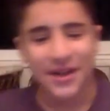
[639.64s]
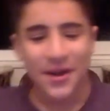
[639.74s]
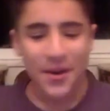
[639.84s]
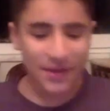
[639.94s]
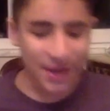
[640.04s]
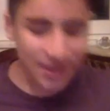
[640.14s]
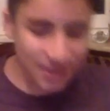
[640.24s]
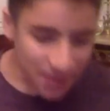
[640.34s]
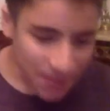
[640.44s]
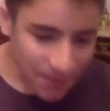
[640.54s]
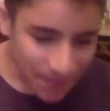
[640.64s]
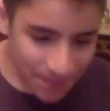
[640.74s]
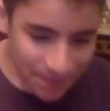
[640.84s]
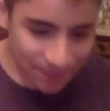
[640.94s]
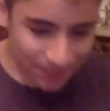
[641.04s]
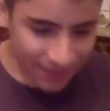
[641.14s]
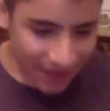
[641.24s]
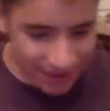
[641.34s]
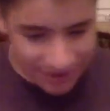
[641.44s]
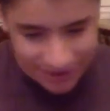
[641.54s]
Okay, so I
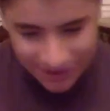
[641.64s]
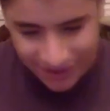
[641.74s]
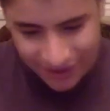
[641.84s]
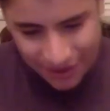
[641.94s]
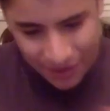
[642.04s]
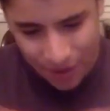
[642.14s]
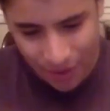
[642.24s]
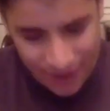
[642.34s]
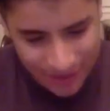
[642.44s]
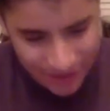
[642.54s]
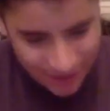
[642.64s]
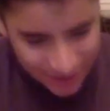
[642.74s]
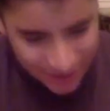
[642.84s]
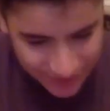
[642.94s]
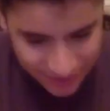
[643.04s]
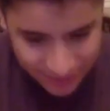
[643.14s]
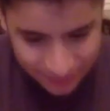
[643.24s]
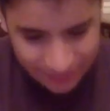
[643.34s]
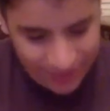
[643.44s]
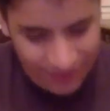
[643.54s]
got a little more questions.
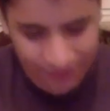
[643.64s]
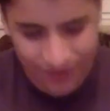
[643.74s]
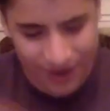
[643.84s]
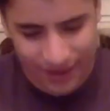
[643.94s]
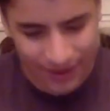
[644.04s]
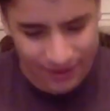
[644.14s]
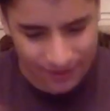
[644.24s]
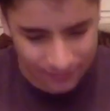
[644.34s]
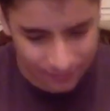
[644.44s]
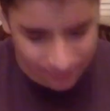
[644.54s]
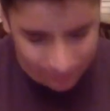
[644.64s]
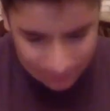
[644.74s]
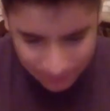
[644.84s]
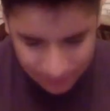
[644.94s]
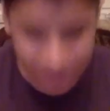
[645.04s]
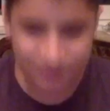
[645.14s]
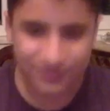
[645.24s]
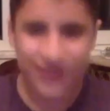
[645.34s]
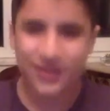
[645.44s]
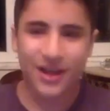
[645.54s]
Like very like
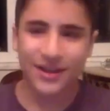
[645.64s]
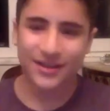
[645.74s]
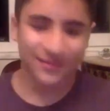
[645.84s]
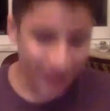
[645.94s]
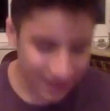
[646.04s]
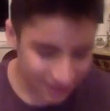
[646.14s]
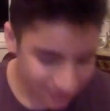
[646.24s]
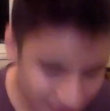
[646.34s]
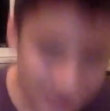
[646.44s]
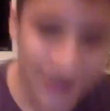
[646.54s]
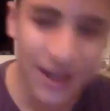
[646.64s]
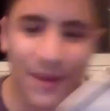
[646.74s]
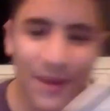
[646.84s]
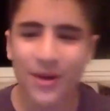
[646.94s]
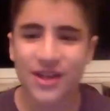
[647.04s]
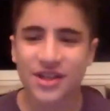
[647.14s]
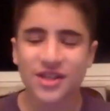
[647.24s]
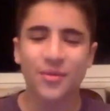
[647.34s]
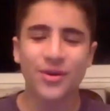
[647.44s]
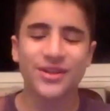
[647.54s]
not that these are like my questions
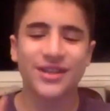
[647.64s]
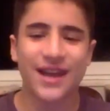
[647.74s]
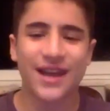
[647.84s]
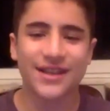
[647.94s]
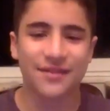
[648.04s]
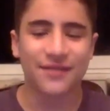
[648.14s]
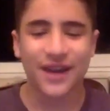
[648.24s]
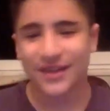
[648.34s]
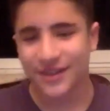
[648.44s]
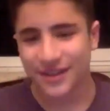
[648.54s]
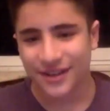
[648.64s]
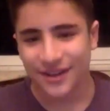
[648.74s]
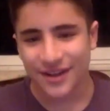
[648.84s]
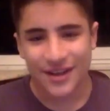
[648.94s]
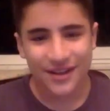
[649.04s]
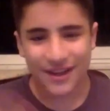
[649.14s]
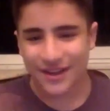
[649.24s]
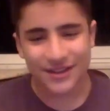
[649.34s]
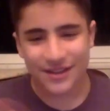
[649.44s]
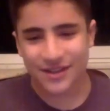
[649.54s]
I'm always gonna ask a fighter.
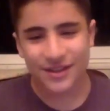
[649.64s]
Like these are